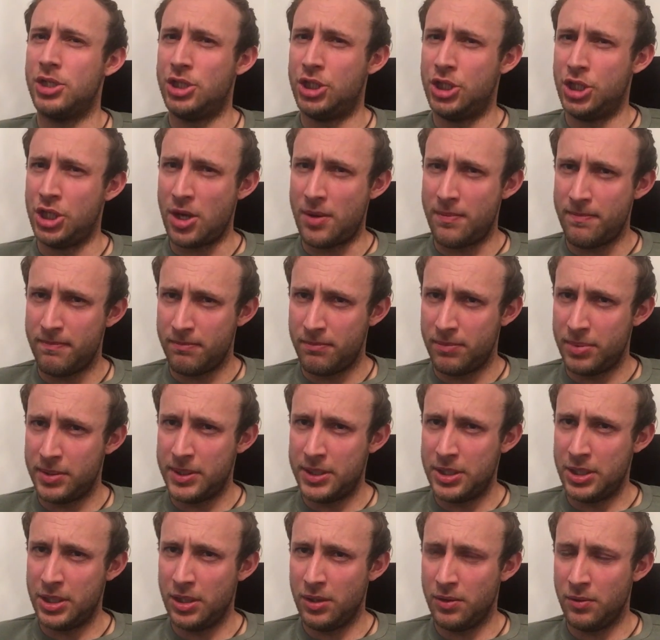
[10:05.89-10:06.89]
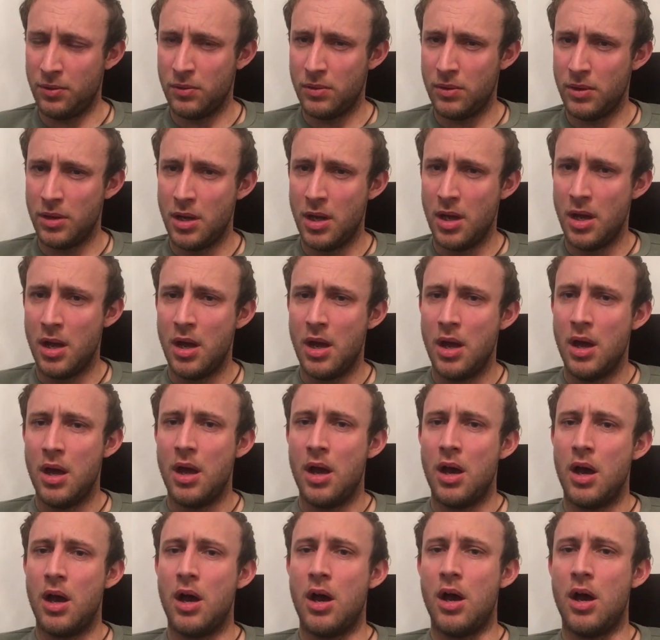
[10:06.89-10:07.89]
jump to,
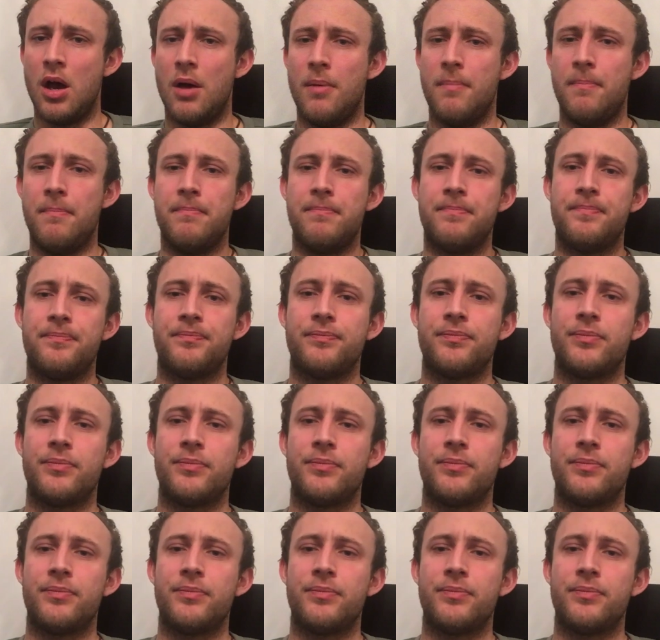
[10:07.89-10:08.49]
um,